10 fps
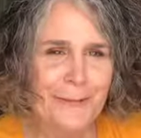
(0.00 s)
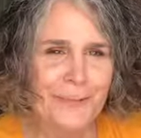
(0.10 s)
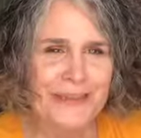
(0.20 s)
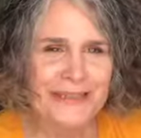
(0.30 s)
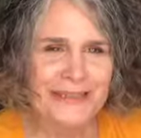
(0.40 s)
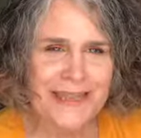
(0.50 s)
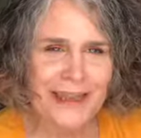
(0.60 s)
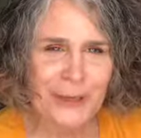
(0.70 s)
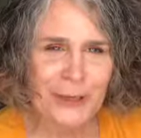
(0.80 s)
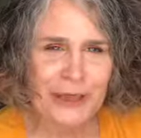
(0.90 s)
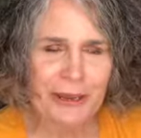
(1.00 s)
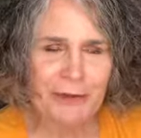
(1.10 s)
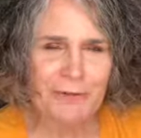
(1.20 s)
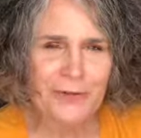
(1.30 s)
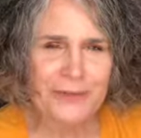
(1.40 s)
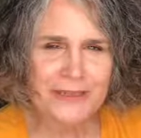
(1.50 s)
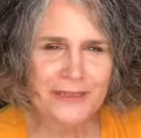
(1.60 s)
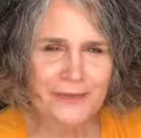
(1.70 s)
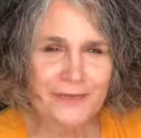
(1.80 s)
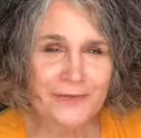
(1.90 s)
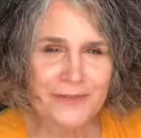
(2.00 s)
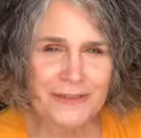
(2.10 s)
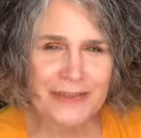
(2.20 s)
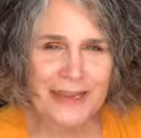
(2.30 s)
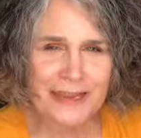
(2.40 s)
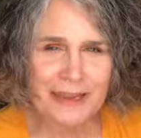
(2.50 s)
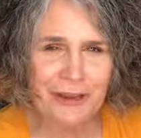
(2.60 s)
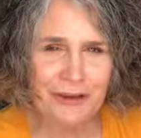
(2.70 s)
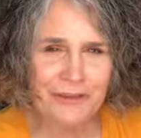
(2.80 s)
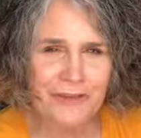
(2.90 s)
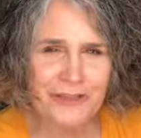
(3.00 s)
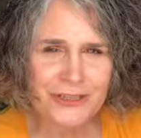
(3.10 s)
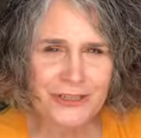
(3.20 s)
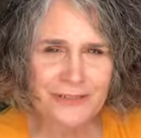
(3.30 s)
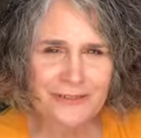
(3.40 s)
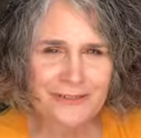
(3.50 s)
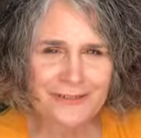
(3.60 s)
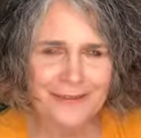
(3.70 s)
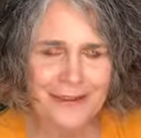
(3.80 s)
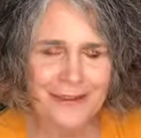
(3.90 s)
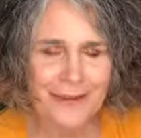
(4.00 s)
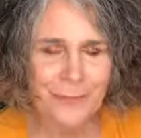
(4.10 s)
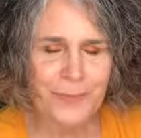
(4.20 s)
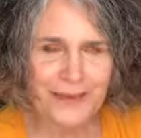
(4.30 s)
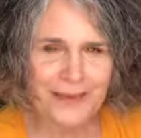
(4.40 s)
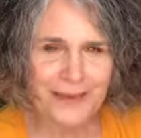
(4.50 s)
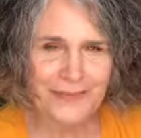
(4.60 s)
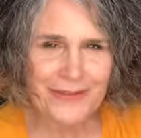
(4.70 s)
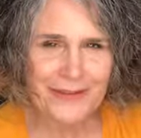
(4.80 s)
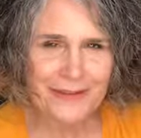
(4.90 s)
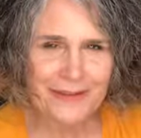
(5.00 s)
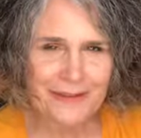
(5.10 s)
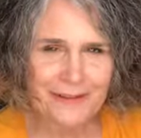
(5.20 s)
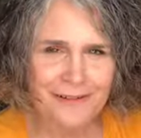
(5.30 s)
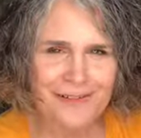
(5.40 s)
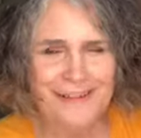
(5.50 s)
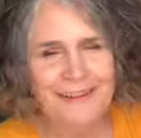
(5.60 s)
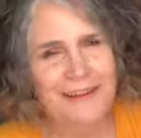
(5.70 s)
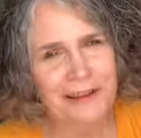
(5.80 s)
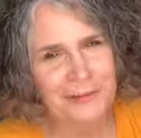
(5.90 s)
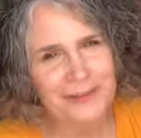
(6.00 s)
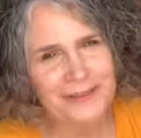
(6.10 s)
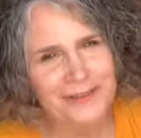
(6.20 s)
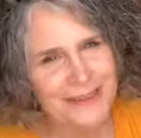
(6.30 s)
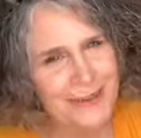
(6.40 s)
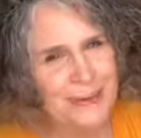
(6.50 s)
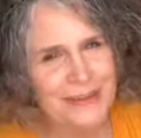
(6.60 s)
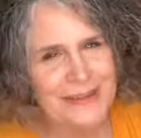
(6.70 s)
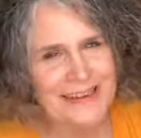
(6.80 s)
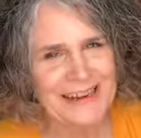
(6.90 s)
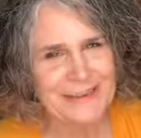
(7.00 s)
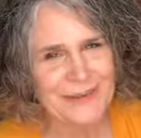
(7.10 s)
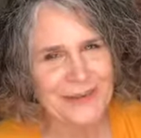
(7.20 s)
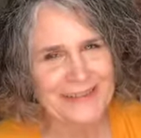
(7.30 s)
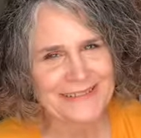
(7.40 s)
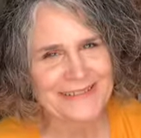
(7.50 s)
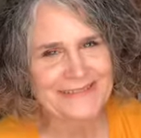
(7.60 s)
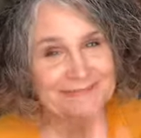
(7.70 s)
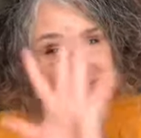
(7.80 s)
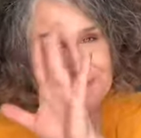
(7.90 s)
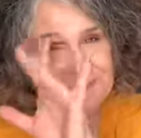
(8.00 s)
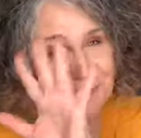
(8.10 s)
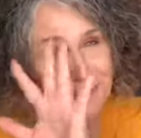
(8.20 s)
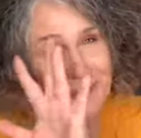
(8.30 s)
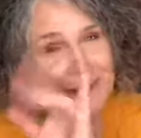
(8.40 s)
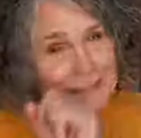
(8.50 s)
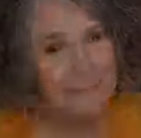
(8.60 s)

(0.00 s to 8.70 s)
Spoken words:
Please take good care of yourself. Take care of each other. Be safe out there, and I will see you on the next one. Bye.